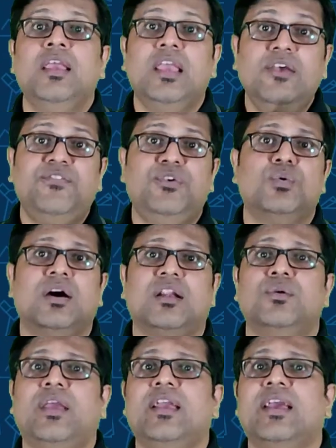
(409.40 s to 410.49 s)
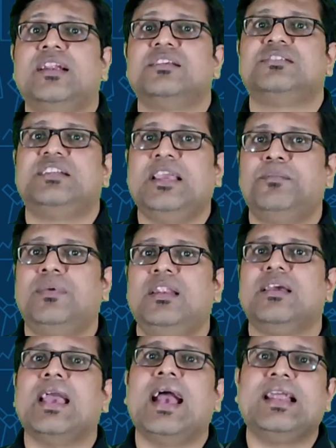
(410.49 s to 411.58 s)
If you are looking at stable,
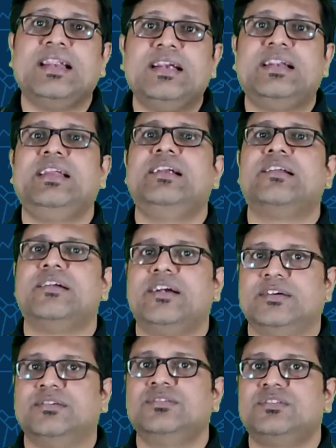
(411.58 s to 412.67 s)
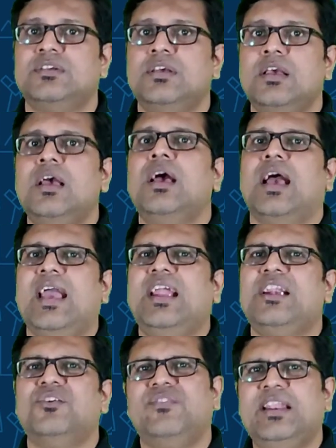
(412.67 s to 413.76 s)
guaranteed returns
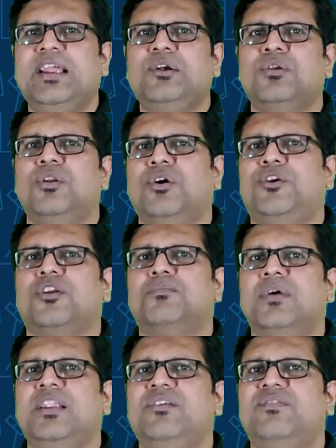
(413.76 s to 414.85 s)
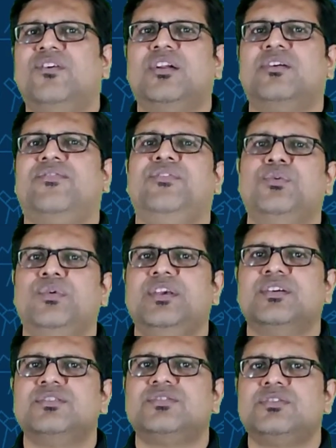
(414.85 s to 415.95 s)
and willing to lock your money for a few
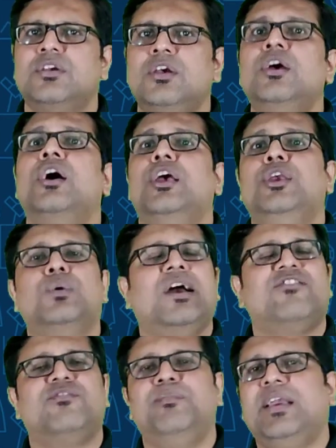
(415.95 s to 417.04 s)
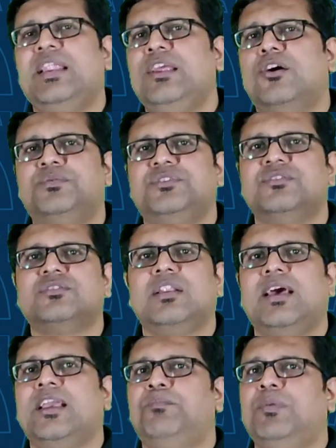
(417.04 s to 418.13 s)
years, you have many options
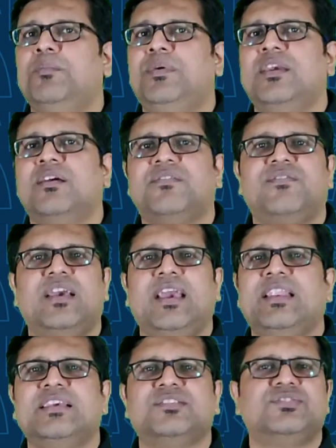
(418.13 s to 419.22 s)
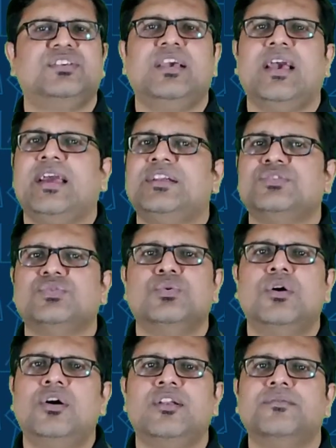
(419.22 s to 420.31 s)
like PPF, NSE, and so
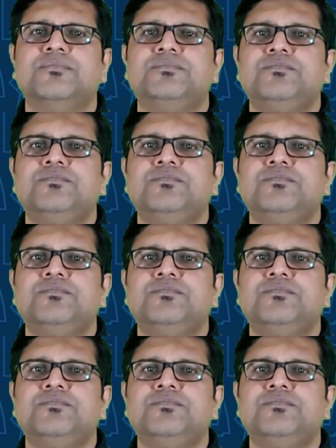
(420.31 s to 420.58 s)
on.